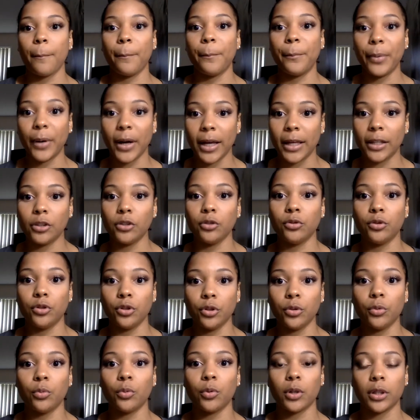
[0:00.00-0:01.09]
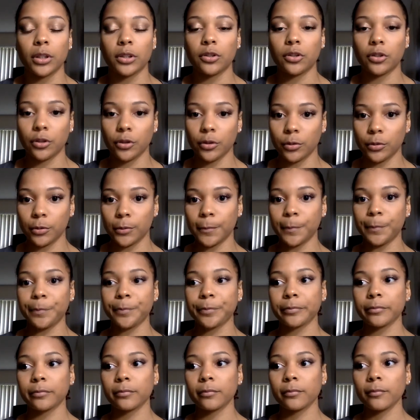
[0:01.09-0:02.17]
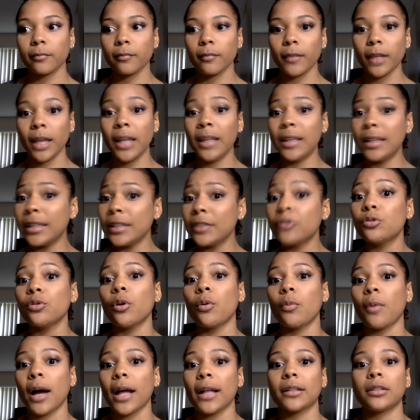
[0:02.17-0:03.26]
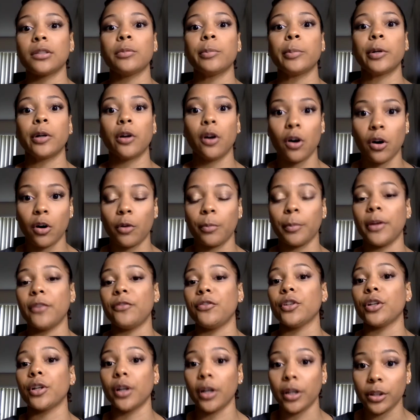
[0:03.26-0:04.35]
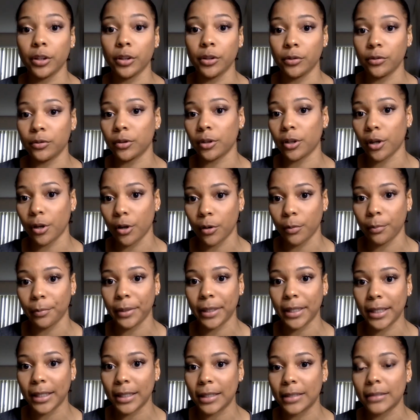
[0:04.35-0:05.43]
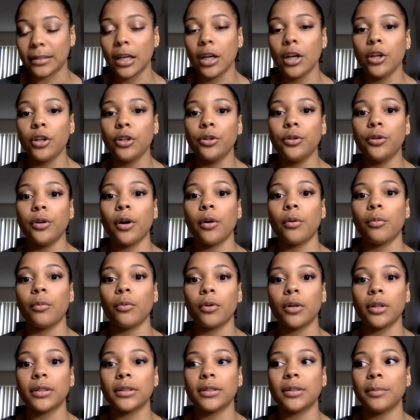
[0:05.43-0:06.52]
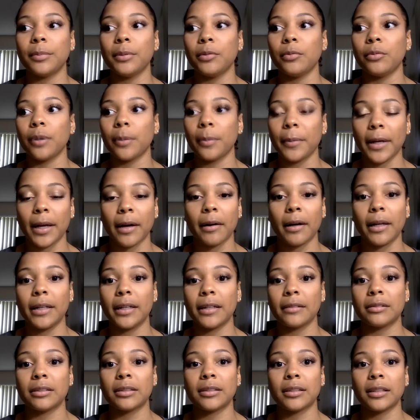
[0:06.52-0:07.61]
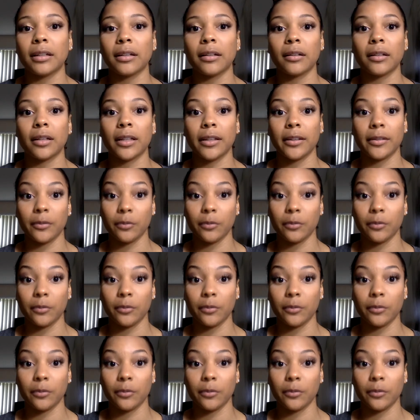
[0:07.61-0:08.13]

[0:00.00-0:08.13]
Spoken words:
But you do want to at least do a wide tooth comb if you're gonna use a comb, because you don't want to be ripping out unnecessary